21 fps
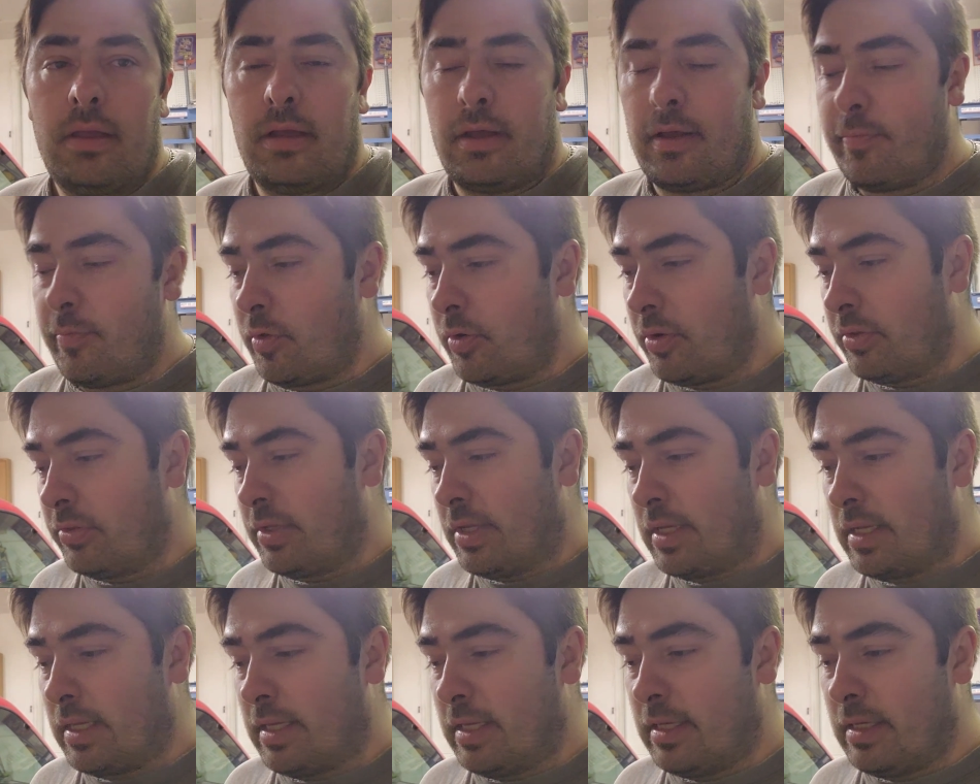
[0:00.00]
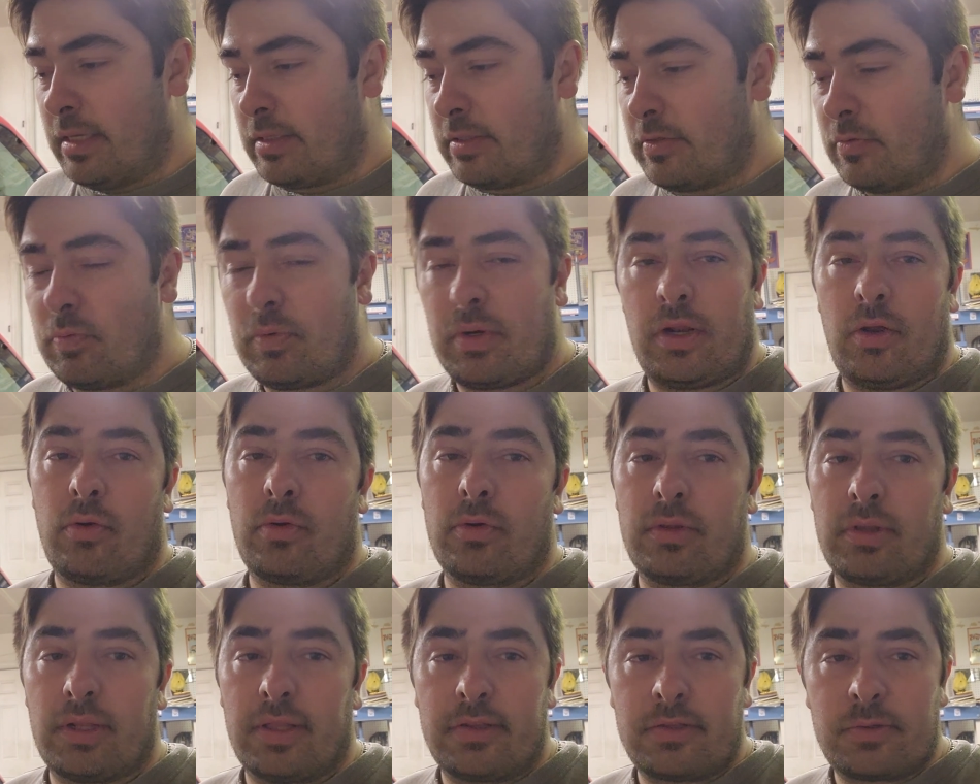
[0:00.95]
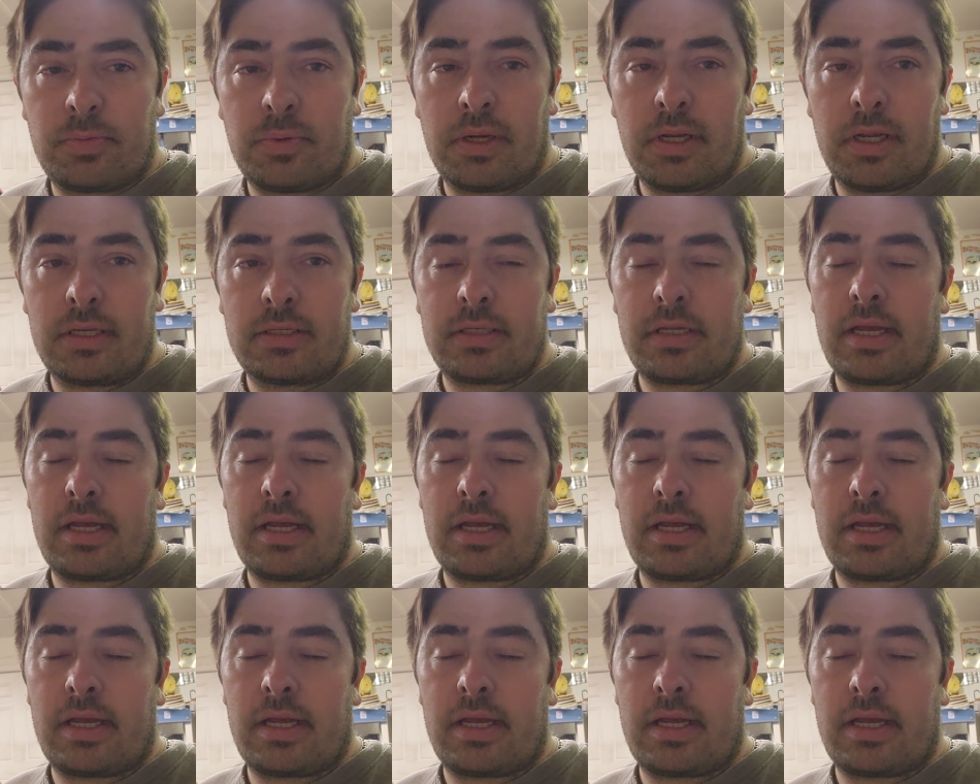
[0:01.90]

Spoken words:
The only thing is, when I ordered the leaf springs,